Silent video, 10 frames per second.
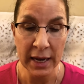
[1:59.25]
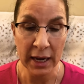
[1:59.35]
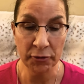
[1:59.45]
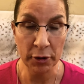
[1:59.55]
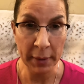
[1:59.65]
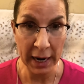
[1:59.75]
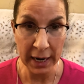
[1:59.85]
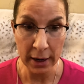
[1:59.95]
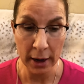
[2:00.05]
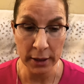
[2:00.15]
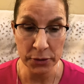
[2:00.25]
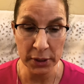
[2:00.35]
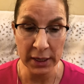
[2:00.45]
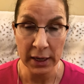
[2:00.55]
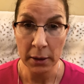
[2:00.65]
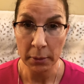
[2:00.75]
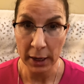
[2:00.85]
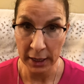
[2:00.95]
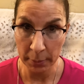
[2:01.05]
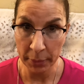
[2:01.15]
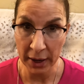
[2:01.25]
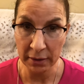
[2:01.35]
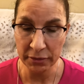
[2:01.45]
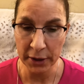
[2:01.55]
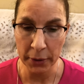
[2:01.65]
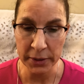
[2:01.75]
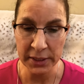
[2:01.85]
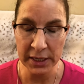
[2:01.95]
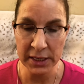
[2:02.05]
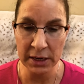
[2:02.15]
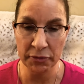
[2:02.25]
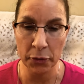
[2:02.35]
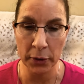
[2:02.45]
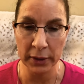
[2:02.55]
And from 800 and above, there are 64